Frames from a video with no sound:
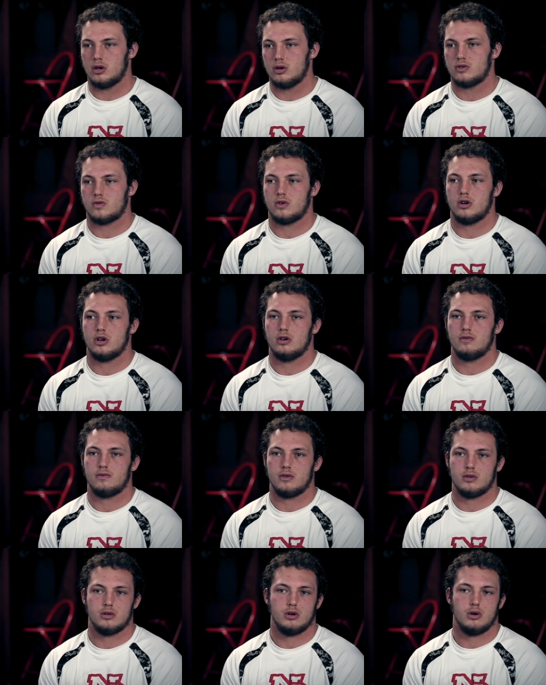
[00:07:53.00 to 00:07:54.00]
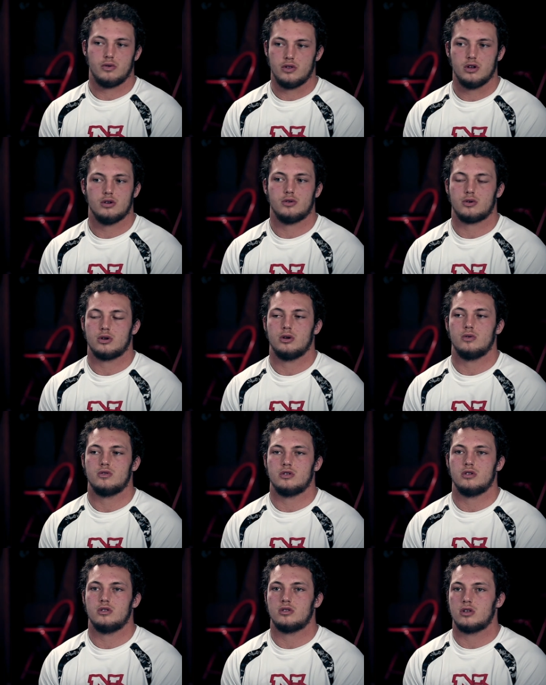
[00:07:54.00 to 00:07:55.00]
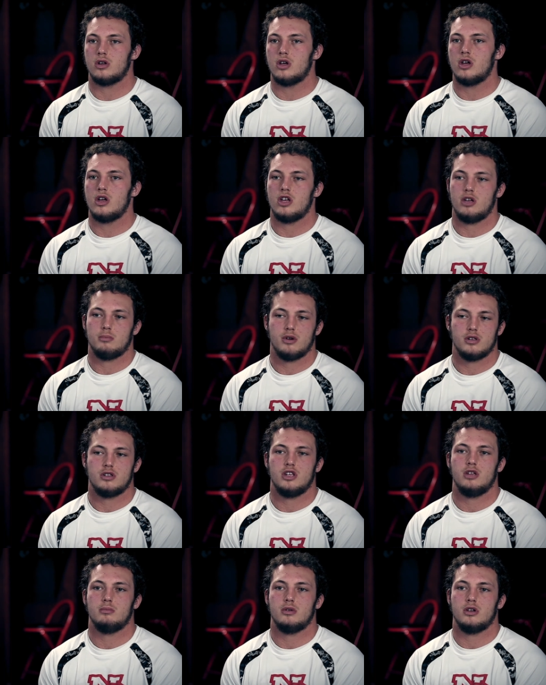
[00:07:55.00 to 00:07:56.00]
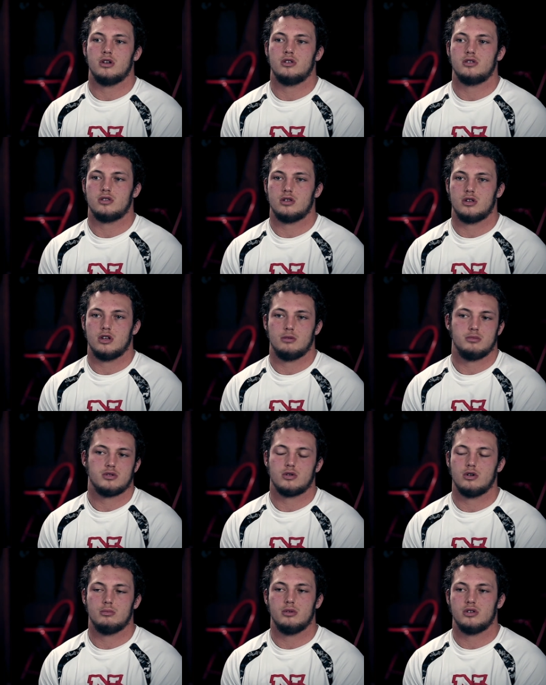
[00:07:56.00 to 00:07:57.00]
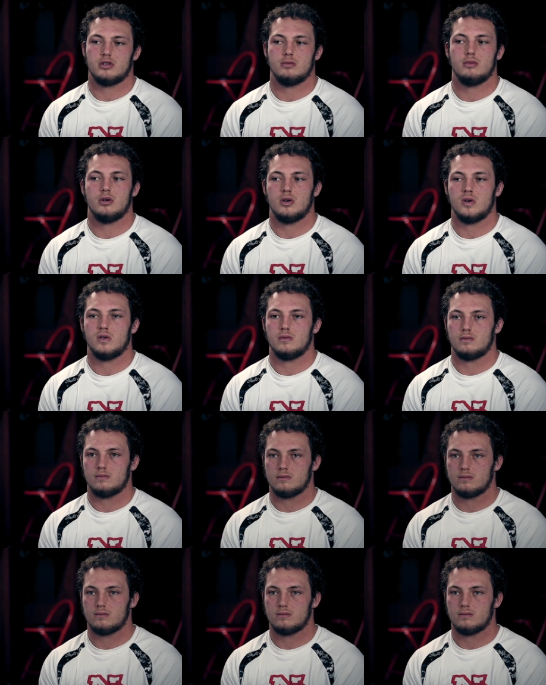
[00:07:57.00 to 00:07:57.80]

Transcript: Coach Ralph and all the other coaches and my teammates. I'm just going to miss them all.